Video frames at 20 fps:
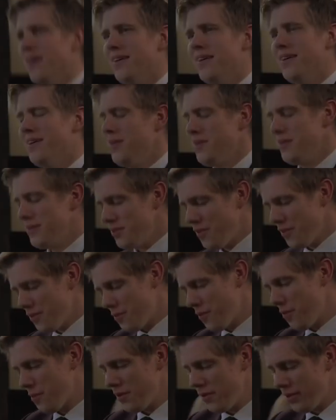You know, there's nothing
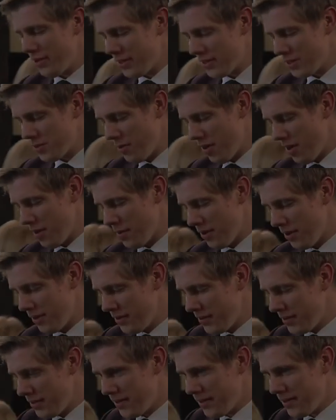wrong with looking smart, Marlon.
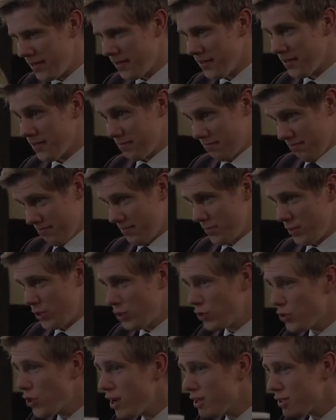You should
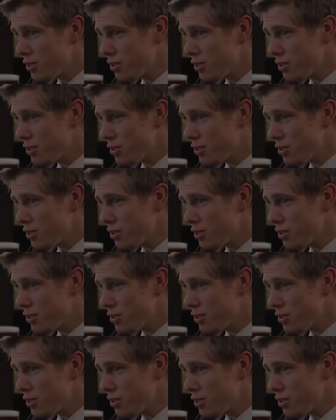try it